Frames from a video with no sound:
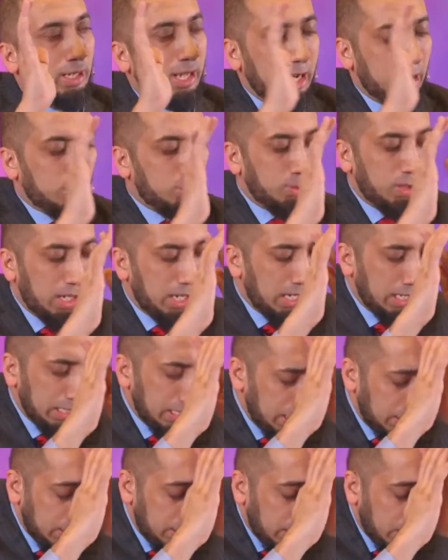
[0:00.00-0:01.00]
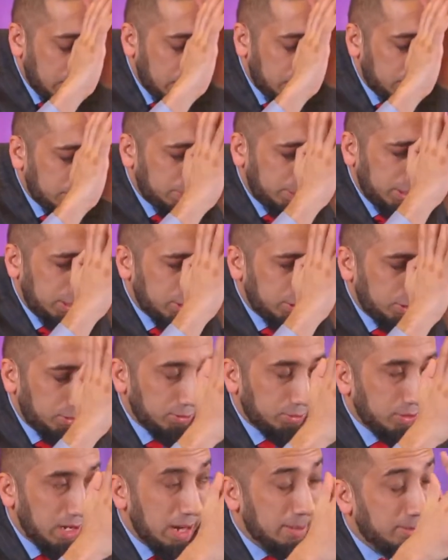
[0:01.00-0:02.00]
La tu'akhidna, please
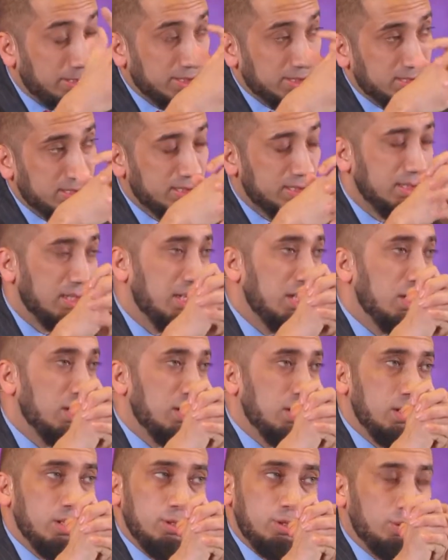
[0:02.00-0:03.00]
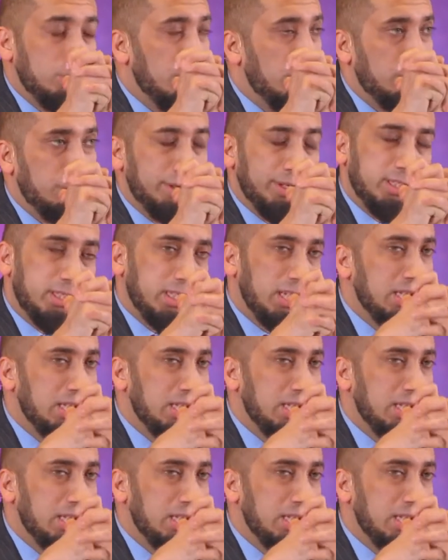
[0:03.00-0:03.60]
don't grab us, don't hold us.